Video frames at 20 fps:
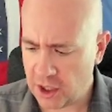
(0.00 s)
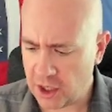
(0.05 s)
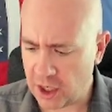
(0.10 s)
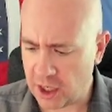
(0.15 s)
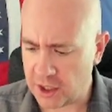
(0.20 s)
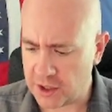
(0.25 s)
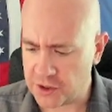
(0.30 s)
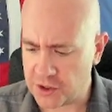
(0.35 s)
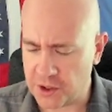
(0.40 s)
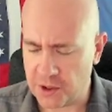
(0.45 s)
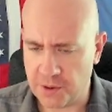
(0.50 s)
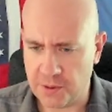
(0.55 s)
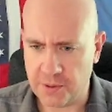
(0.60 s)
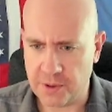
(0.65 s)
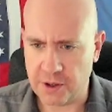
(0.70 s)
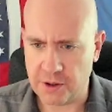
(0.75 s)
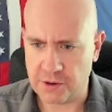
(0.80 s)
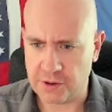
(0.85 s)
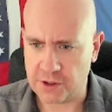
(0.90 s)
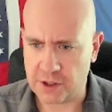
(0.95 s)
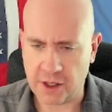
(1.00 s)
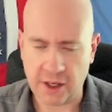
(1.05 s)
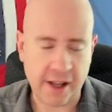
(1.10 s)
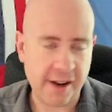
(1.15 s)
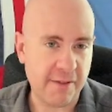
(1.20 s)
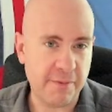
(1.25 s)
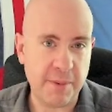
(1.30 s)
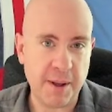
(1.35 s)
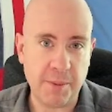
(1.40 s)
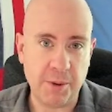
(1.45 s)
So there's a
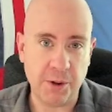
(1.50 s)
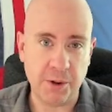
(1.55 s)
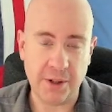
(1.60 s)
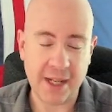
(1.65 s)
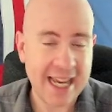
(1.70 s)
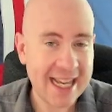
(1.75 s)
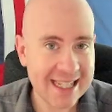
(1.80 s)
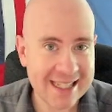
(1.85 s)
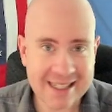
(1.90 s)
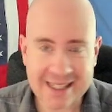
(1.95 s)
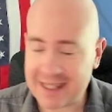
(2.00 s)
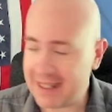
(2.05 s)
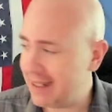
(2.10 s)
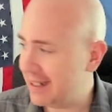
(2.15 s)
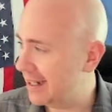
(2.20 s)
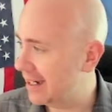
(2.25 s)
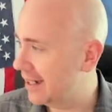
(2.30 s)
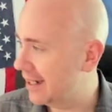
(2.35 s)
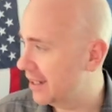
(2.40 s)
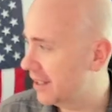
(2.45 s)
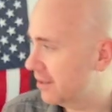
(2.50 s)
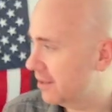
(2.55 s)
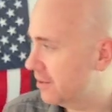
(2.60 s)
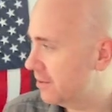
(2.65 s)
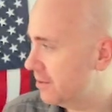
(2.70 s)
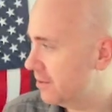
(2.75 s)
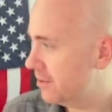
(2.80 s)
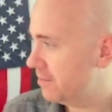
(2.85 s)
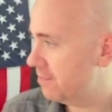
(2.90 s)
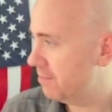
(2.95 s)
lot of people who guess.
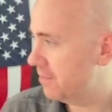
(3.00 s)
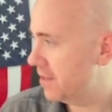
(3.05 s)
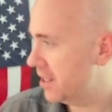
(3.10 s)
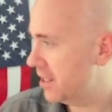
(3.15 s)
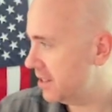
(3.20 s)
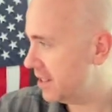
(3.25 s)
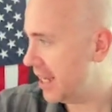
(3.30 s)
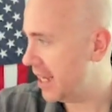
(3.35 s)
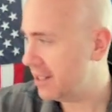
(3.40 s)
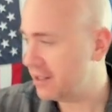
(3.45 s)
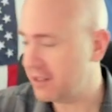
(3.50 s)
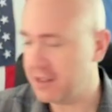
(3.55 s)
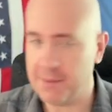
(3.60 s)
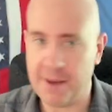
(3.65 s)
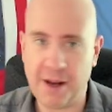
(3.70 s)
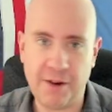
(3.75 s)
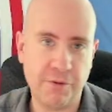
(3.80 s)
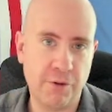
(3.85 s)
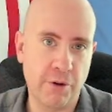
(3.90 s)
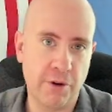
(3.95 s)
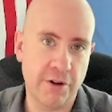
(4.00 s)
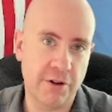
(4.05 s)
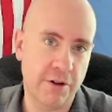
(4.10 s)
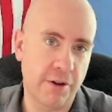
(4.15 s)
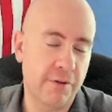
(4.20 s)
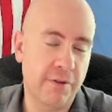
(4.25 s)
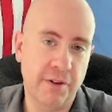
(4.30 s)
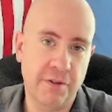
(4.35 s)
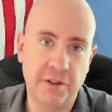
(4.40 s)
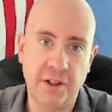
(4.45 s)
This guess is about
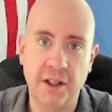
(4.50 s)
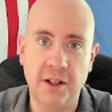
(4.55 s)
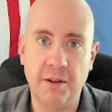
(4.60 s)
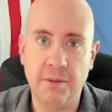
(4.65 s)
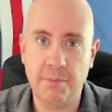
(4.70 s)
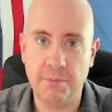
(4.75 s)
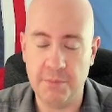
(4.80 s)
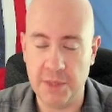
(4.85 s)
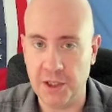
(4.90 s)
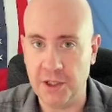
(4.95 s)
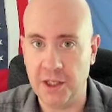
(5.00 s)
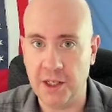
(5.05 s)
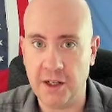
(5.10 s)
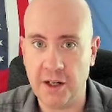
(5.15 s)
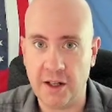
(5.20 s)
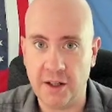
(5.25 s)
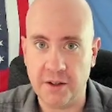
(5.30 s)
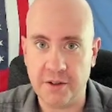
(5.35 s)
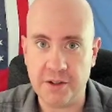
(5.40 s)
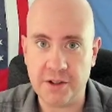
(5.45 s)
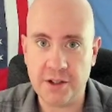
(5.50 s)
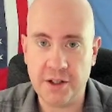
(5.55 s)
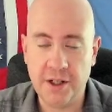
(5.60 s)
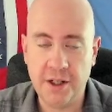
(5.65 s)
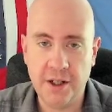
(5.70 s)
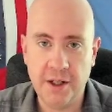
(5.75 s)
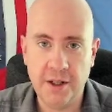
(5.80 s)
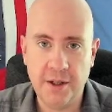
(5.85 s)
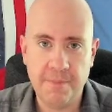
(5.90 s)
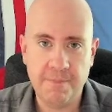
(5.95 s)
$450 million.
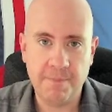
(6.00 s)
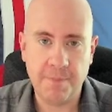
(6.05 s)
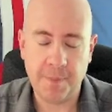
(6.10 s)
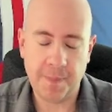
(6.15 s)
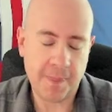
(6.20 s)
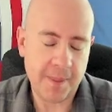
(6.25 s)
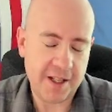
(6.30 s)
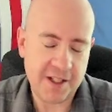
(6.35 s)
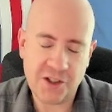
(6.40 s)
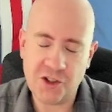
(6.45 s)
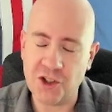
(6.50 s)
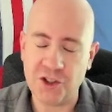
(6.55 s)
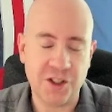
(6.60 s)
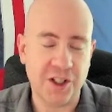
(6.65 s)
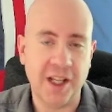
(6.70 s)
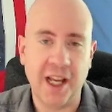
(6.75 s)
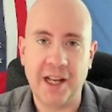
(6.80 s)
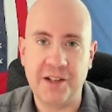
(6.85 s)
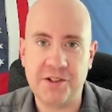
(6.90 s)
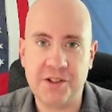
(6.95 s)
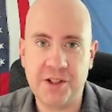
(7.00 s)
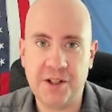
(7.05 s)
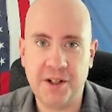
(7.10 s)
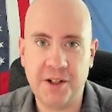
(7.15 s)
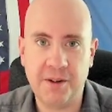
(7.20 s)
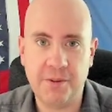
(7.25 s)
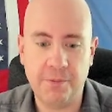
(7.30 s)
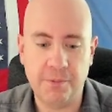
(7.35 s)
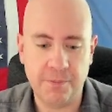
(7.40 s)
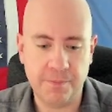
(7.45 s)
It's just a guess.
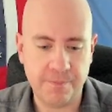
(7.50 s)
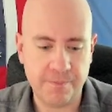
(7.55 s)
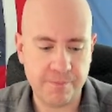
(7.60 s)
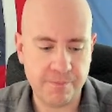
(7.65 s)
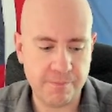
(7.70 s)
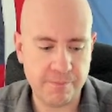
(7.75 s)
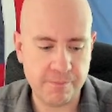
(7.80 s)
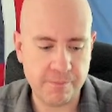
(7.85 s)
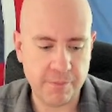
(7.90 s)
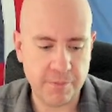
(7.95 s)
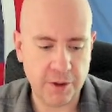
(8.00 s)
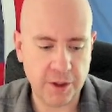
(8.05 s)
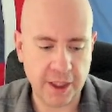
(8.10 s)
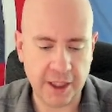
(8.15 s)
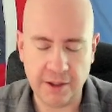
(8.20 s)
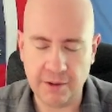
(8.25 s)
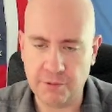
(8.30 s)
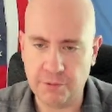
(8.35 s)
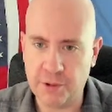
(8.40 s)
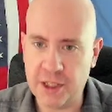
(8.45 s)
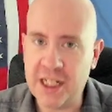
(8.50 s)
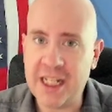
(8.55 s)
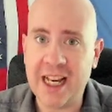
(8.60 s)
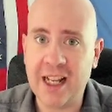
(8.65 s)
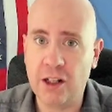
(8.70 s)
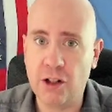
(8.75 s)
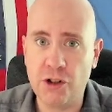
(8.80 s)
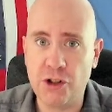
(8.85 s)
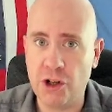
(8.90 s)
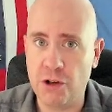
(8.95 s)

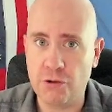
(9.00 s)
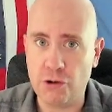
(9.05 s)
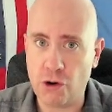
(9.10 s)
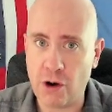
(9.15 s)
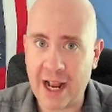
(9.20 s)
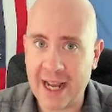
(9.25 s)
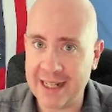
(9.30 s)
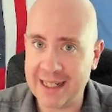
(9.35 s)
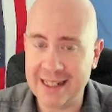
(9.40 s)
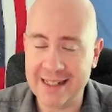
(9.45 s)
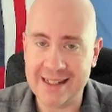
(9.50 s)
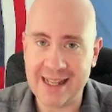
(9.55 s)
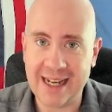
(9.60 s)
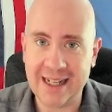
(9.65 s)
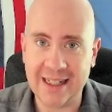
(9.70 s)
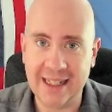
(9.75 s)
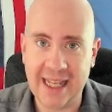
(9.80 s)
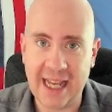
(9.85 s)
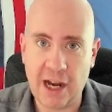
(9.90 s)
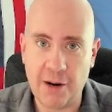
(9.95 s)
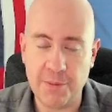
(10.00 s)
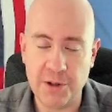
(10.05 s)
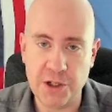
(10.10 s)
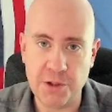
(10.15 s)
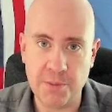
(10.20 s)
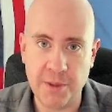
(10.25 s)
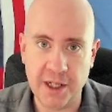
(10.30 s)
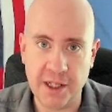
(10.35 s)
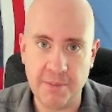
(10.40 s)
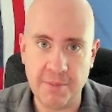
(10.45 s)
Retailers don't track exactly how
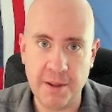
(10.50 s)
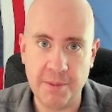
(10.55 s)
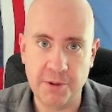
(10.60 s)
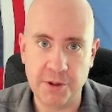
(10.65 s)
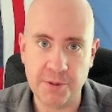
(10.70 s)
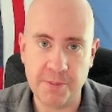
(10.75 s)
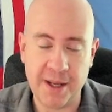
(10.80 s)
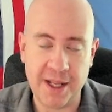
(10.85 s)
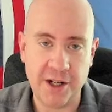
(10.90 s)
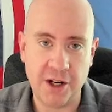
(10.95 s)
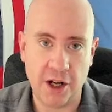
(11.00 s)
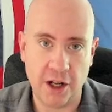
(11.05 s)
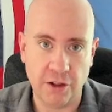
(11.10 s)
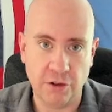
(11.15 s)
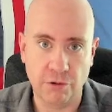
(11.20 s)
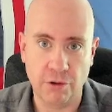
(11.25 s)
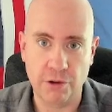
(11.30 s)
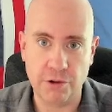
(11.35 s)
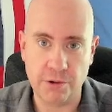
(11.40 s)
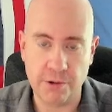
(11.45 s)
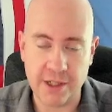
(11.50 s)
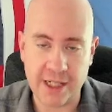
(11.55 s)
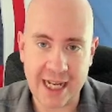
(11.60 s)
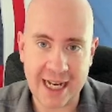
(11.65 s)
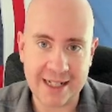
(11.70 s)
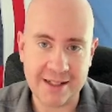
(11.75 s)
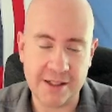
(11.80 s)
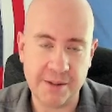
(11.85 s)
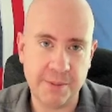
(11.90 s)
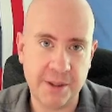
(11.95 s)
much money people spend on grocery
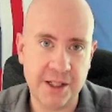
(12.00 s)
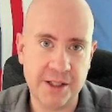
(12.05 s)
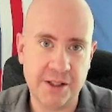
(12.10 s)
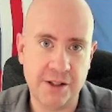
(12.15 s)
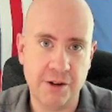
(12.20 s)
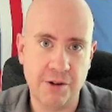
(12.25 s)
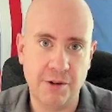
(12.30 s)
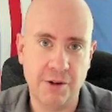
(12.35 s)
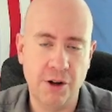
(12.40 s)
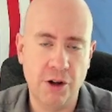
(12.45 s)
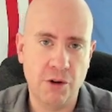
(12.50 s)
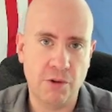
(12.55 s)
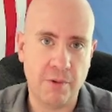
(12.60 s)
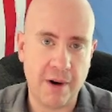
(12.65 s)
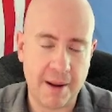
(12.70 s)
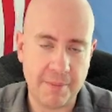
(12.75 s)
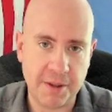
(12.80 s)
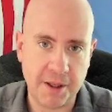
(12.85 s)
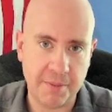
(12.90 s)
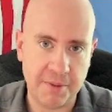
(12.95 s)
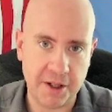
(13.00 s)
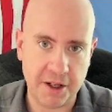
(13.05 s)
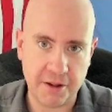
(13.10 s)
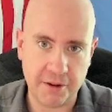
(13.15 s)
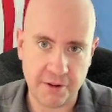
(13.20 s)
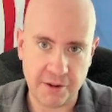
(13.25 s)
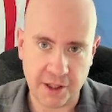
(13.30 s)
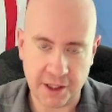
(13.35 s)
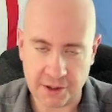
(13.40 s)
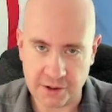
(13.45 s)
taxes because they're wrapped up in
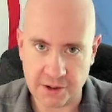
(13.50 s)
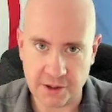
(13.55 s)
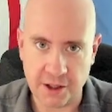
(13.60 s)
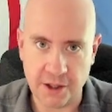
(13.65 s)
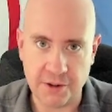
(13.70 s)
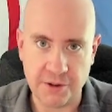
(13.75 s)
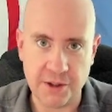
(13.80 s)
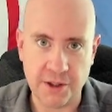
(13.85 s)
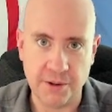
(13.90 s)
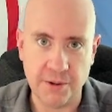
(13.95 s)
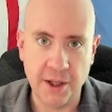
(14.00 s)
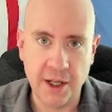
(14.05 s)
other things. You go to